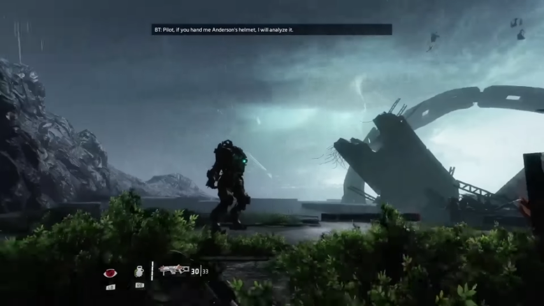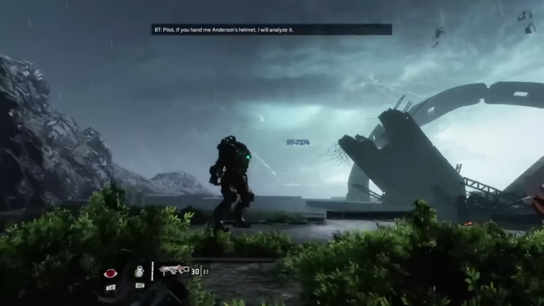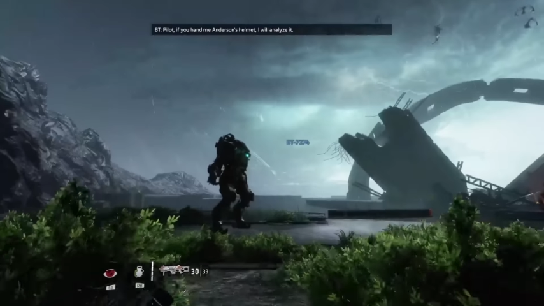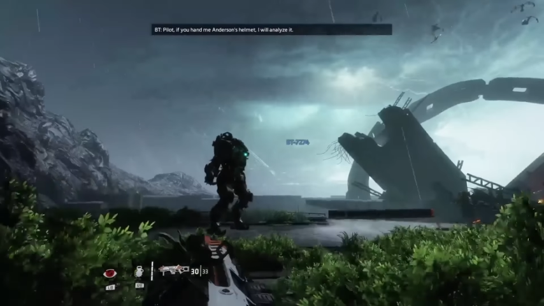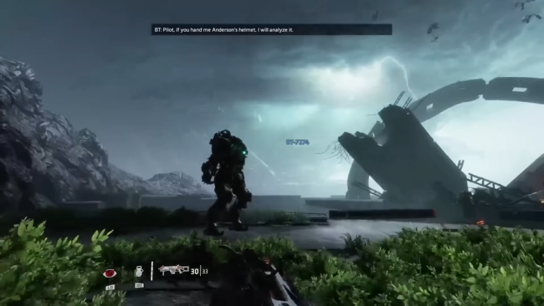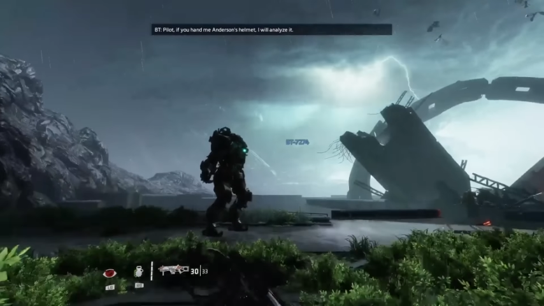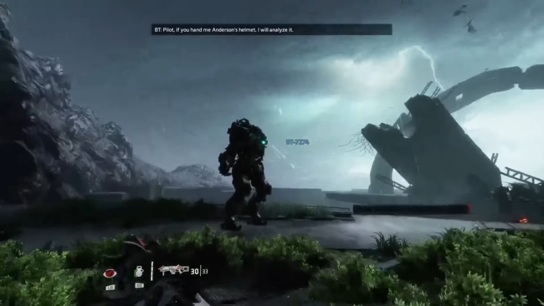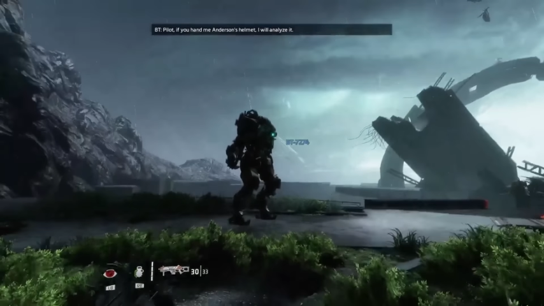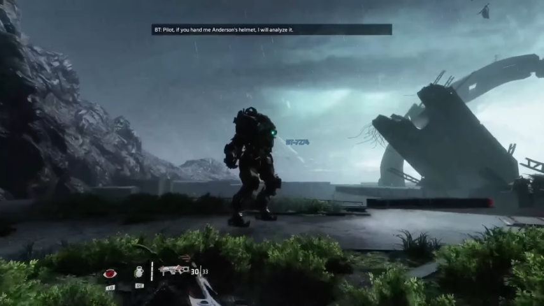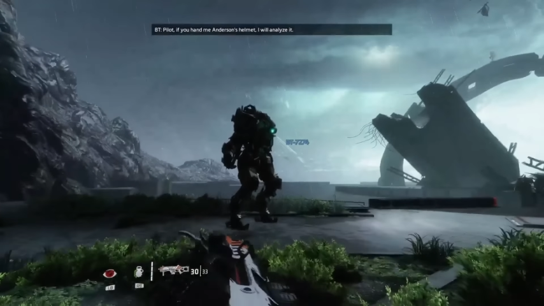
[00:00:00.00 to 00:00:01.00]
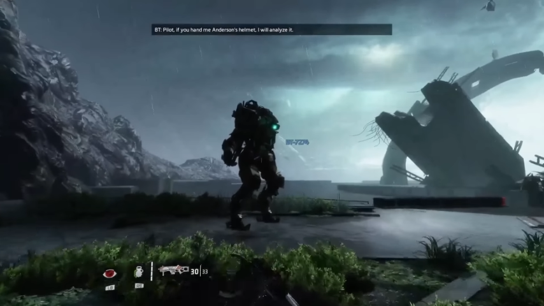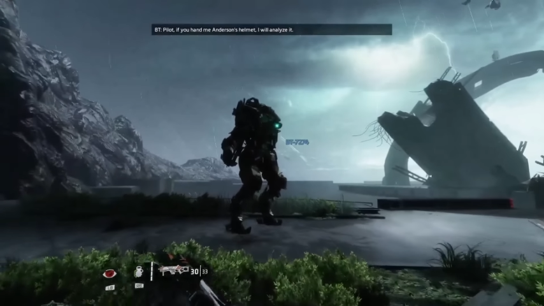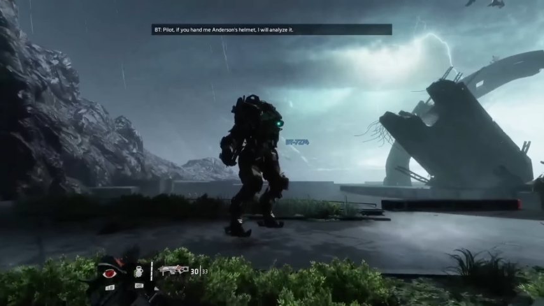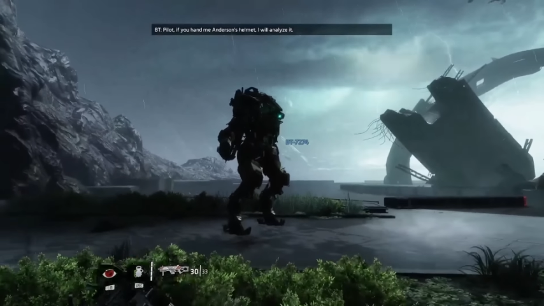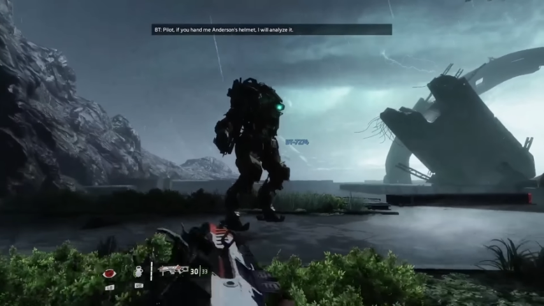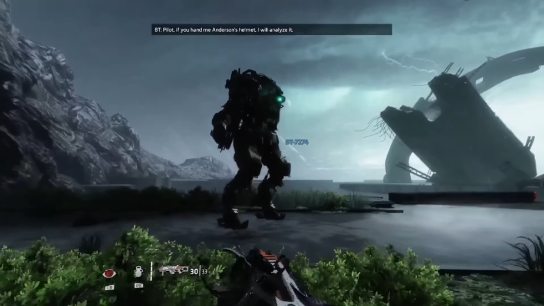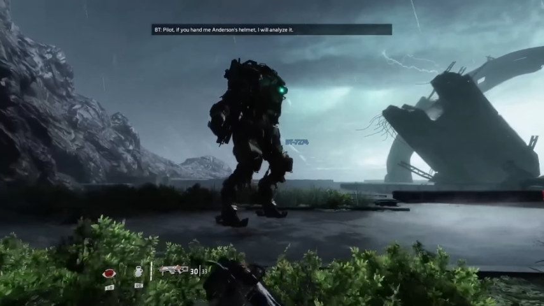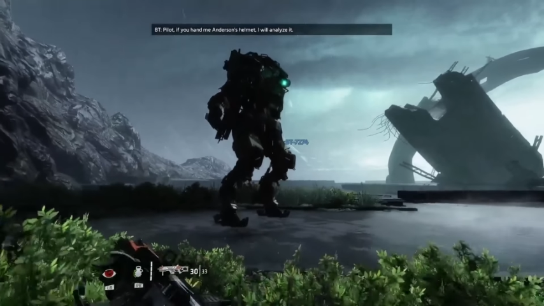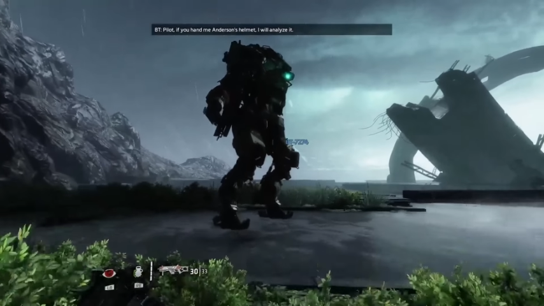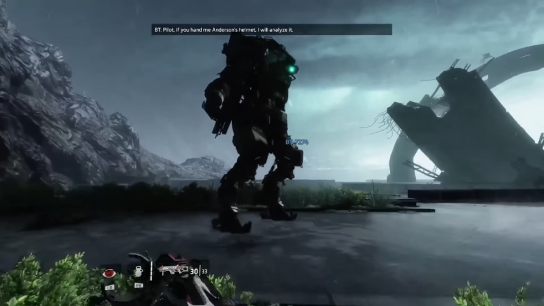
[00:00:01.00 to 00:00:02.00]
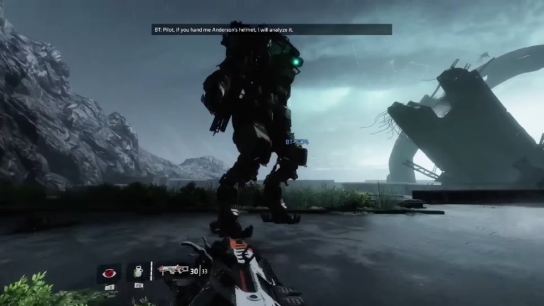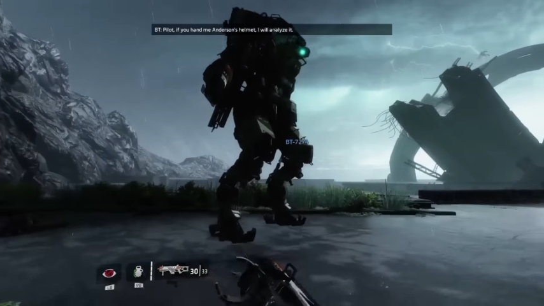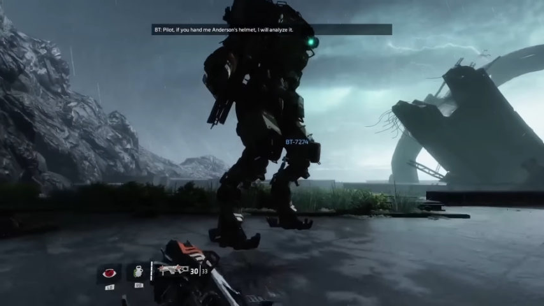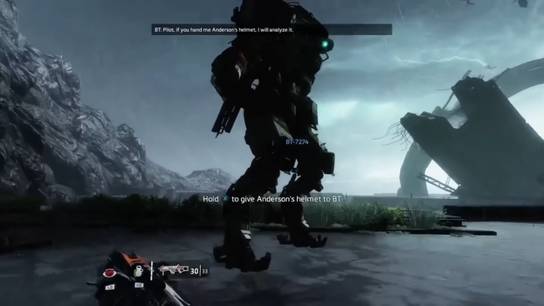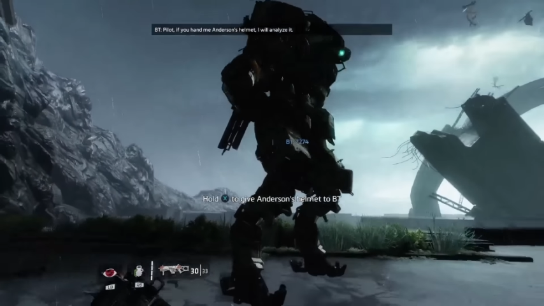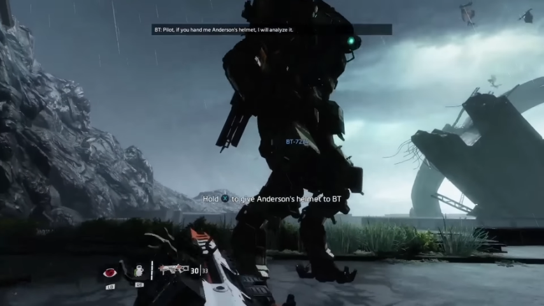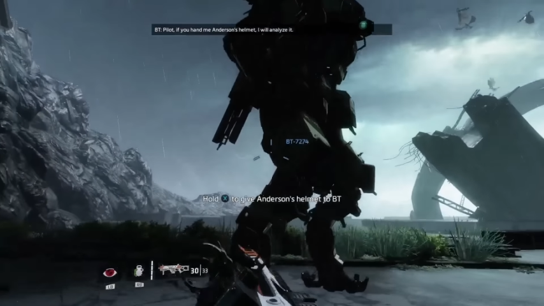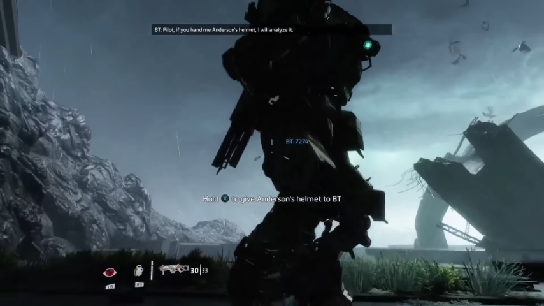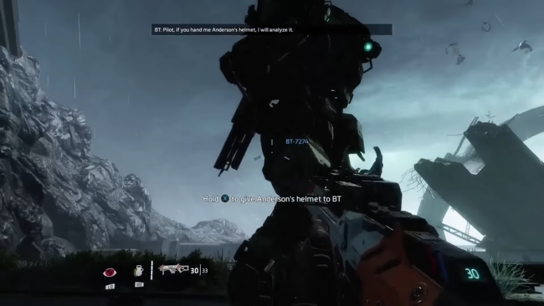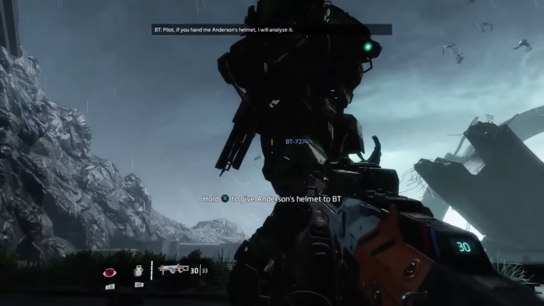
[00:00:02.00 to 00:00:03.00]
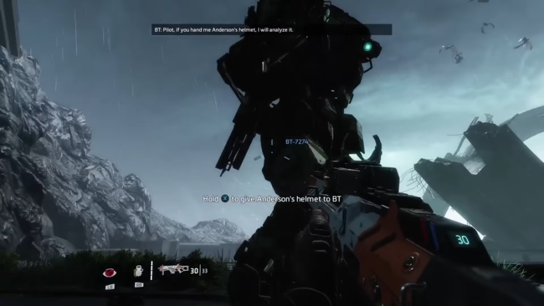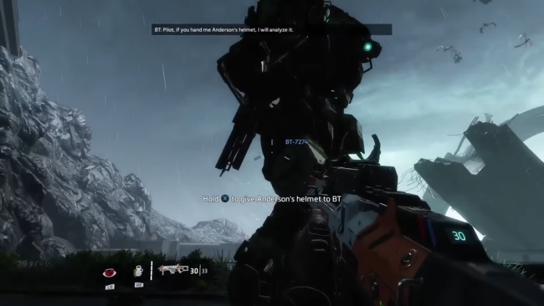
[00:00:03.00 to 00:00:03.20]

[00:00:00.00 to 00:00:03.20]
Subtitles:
Nobody's mouth can be seen.